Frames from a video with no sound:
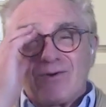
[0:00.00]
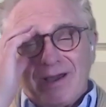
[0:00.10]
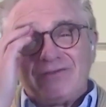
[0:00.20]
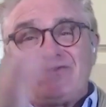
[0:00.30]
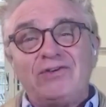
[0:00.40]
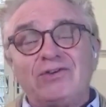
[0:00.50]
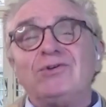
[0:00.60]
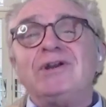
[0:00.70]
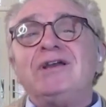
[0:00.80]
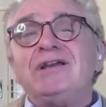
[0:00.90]
quite a
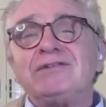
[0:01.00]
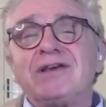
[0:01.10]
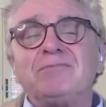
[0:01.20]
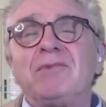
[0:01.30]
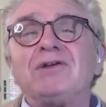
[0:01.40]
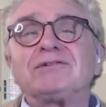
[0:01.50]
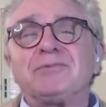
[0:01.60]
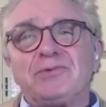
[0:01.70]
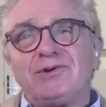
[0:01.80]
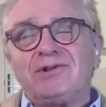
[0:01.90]
few. He's got
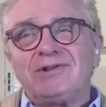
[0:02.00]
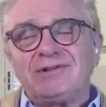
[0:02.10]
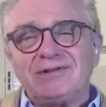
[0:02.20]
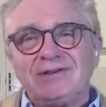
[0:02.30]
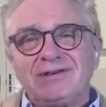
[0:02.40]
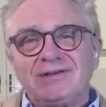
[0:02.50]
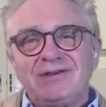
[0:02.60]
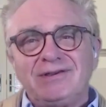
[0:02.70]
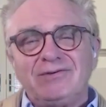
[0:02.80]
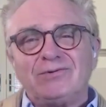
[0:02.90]
multiple
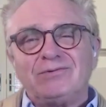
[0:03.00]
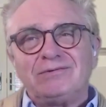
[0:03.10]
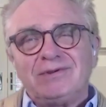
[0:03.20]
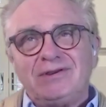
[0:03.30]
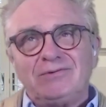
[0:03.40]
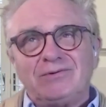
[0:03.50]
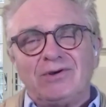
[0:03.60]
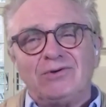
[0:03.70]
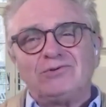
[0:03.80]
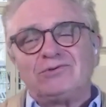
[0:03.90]

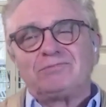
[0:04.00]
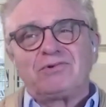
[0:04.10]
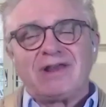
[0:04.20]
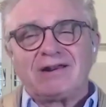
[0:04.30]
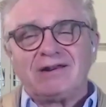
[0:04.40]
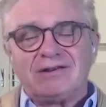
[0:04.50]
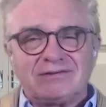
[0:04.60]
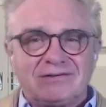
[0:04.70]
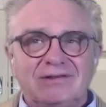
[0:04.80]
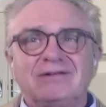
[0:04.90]
heroes,
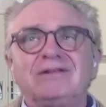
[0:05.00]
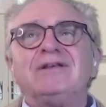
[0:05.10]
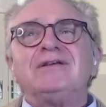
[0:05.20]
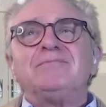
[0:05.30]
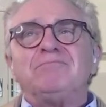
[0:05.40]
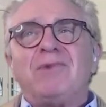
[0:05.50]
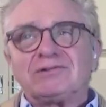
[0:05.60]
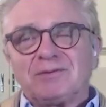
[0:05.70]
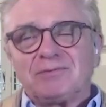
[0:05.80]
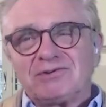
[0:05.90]
protagonists in
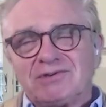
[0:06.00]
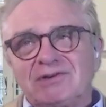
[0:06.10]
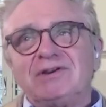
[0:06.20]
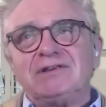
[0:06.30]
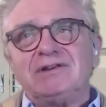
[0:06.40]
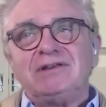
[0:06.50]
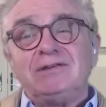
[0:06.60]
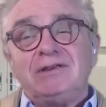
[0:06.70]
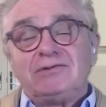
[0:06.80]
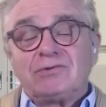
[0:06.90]
multiple series, and
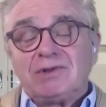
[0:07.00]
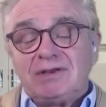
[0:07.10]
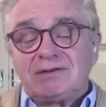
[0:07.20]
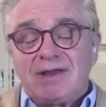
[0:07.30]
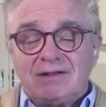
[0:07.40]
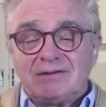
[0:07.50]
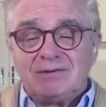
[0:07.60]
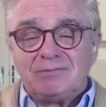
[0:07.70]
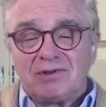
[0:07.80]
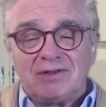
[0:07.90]
he's really a talented
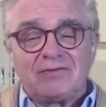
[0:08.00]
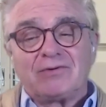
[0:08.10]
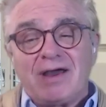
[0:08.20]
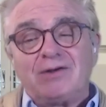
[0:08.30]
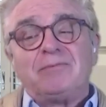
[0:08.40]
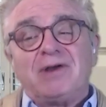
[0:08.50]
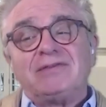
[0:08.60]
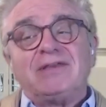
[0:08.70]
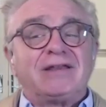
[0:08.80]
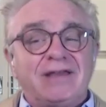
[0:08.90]
and prolific writer. But
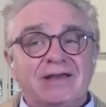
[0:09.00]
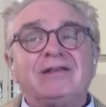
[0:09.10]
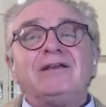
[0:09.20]
then again,